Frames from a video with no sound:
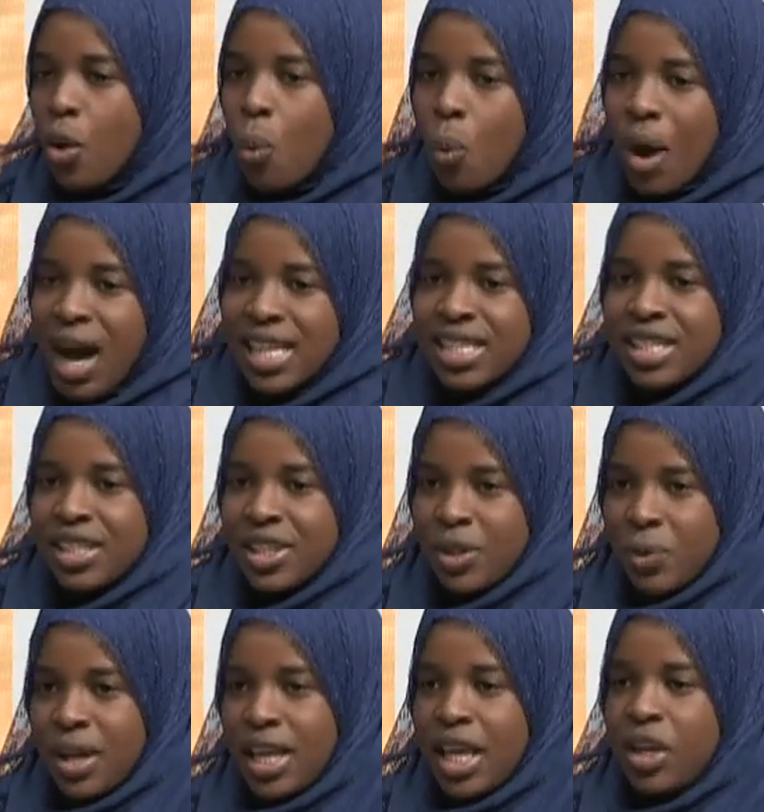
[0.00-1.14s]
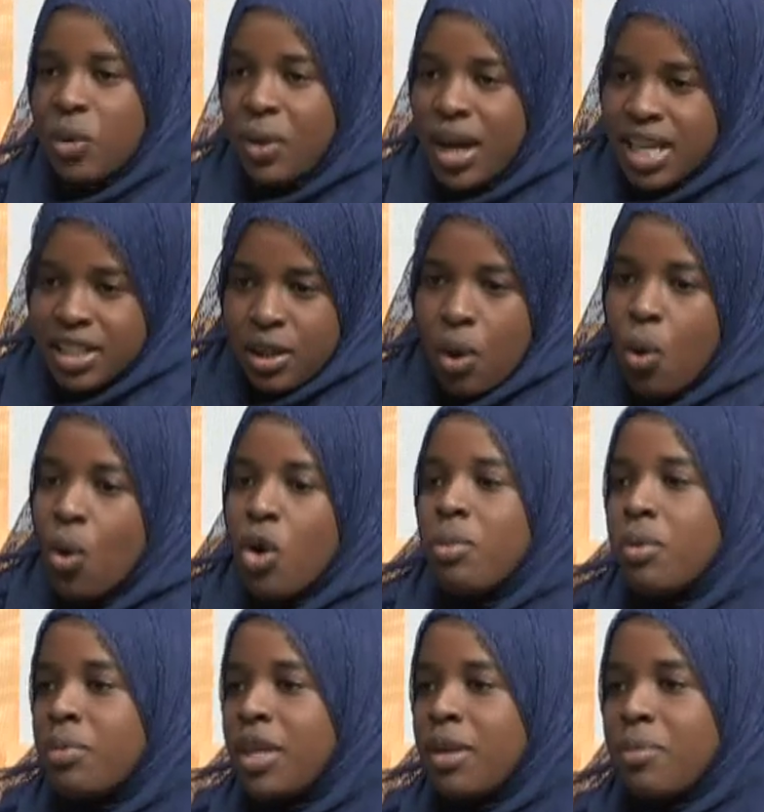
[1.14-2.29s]
Why is it this way? Like, you guys are
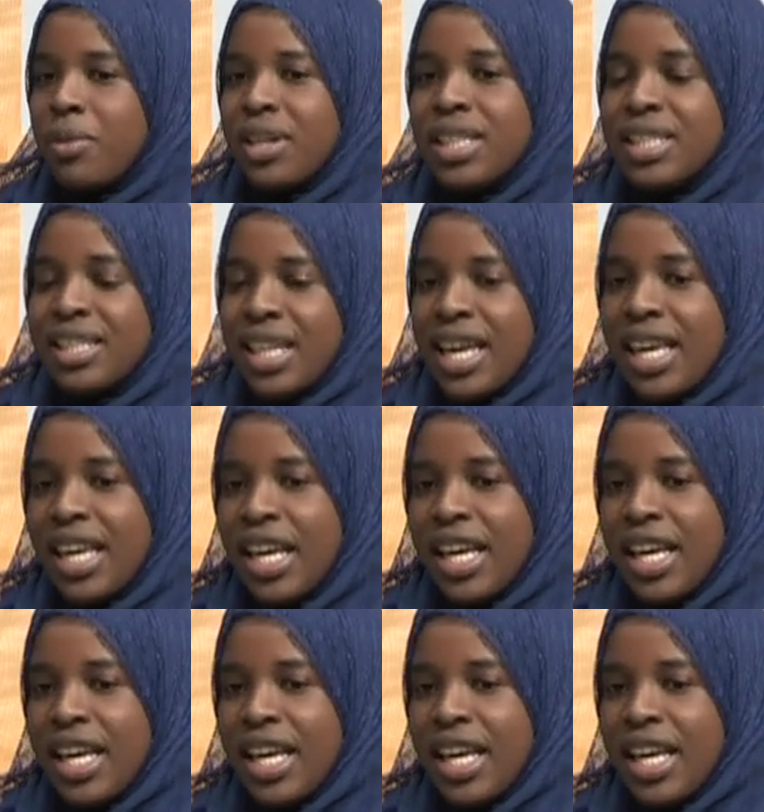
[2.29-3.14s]
horrible people. And it's like,